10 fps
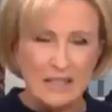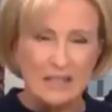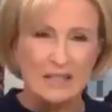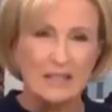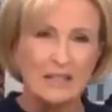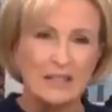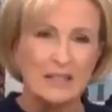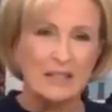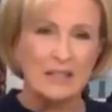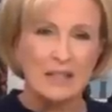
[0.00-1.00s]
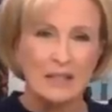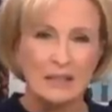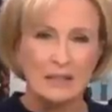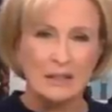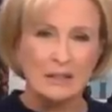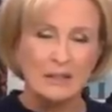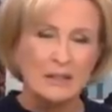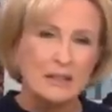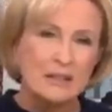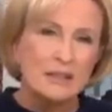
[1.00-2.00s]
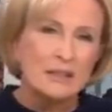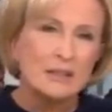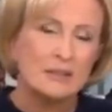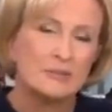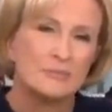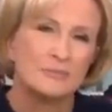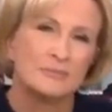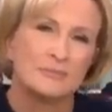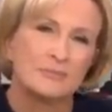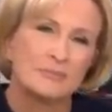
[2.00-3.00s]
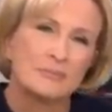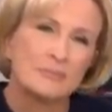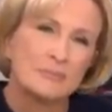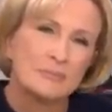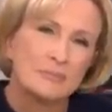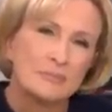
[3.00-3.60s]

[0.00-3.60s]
This person isn't speaking.